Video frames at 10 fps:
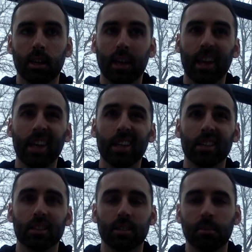8
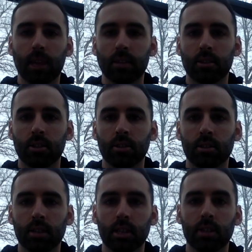
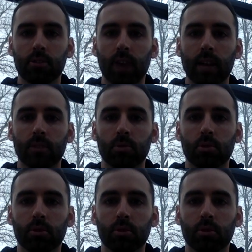semesters in grad school